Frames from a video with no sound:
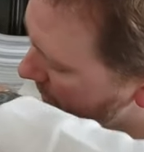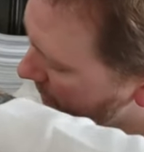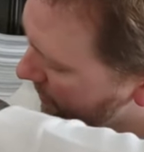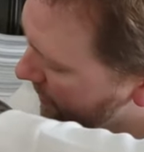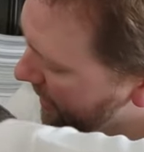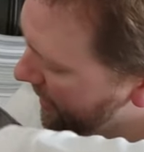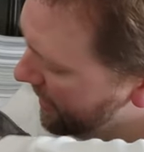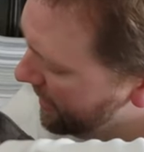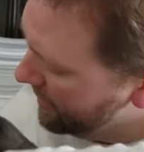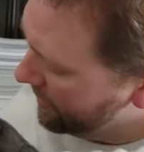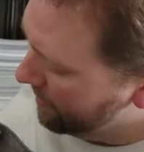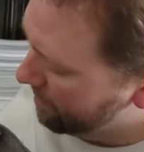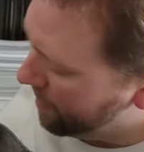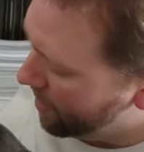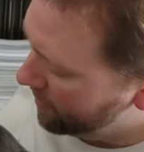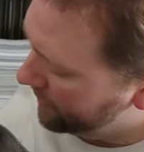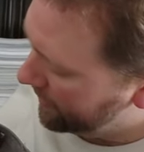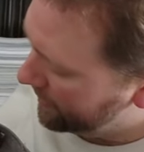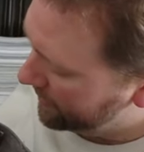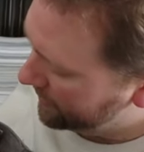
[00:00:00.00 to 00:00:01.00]
Then the
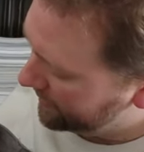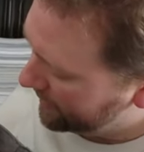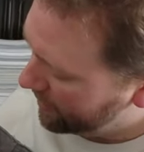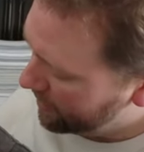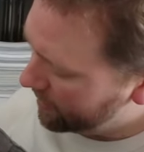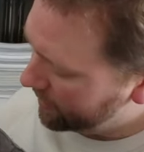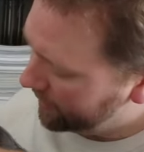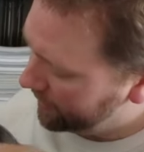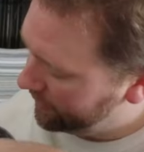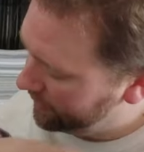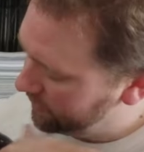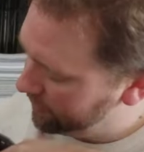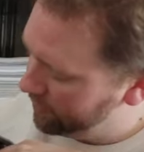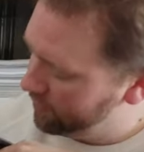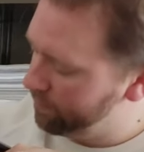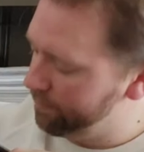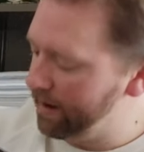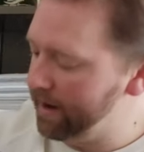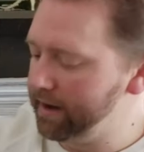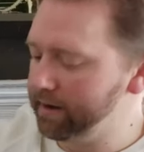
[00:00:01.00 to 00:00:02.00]
part that I was talking to
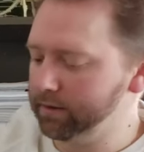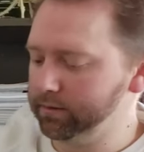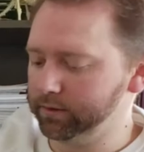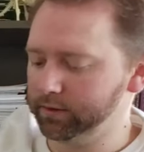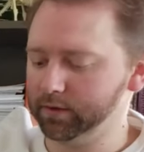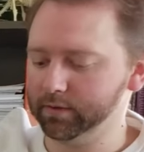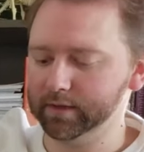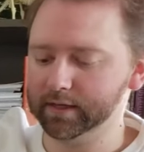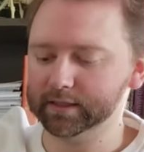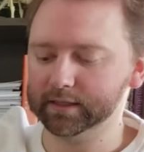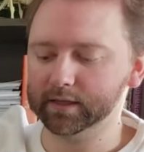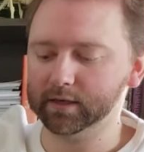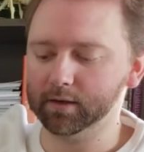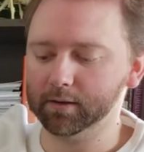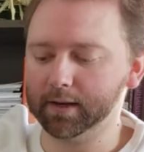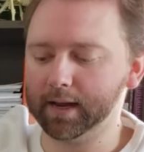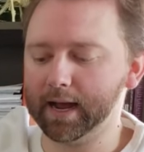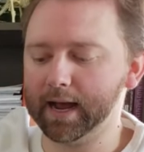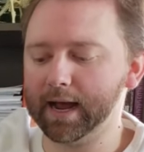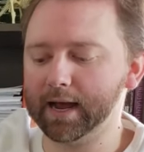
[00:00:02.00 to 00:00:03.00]
you about, so this
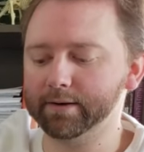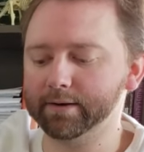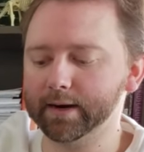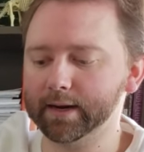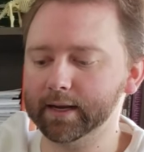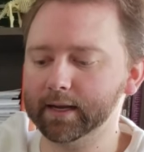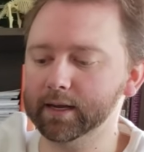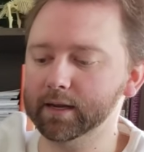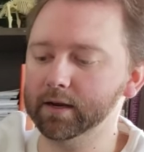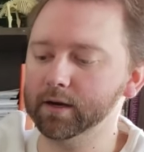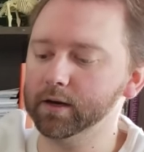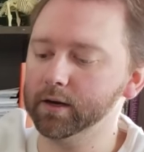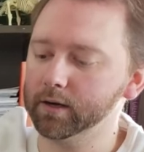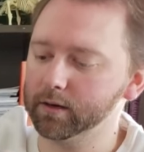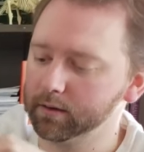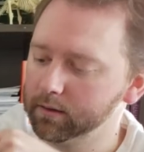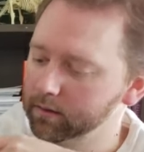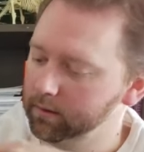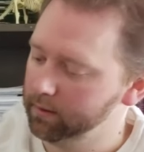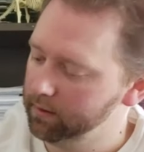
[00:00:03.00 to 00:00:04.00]
little guy right
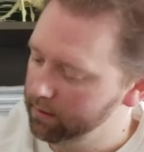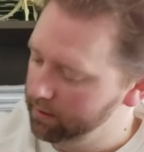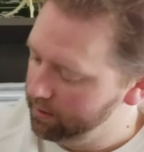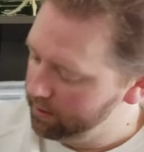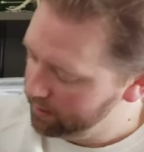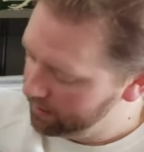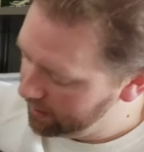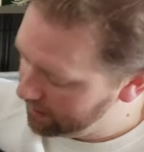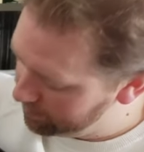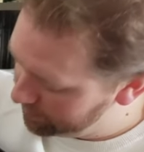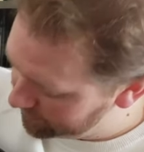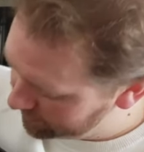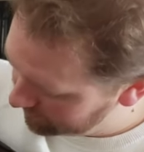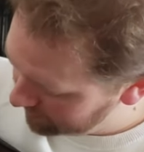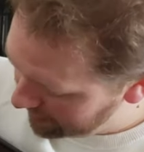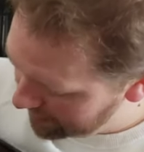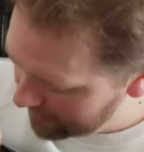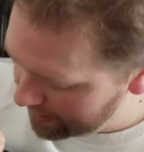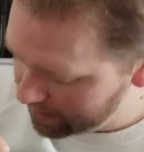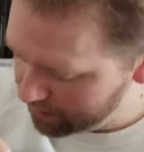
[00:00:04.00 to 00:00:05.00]
here, comes
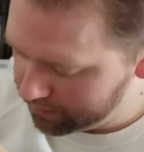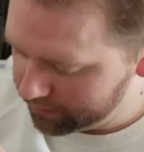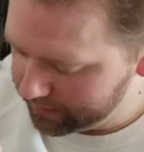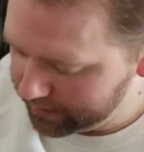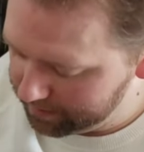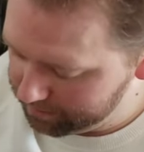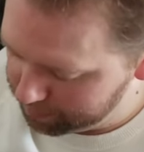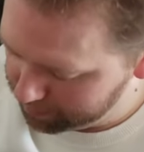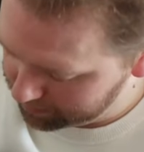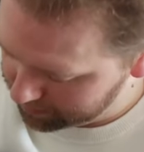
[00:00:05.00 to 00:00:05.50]
around and